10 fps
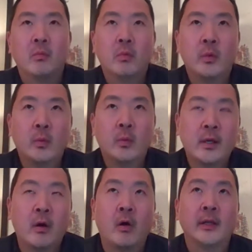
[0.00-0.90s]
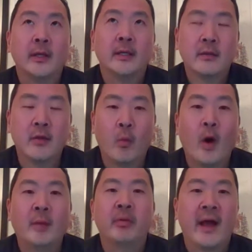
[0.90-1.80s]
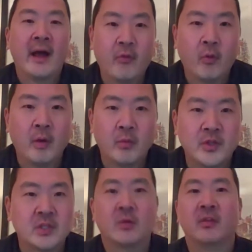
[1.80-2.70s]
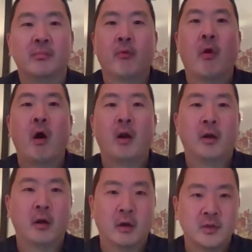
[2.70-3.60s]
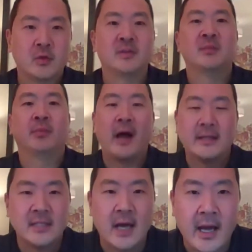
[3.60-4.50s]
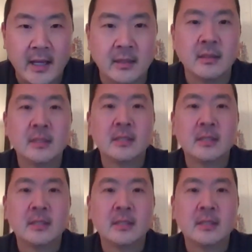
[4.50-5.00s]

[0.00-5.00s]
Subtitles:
We call it the One Platform, which is sort of the broader sort of supply side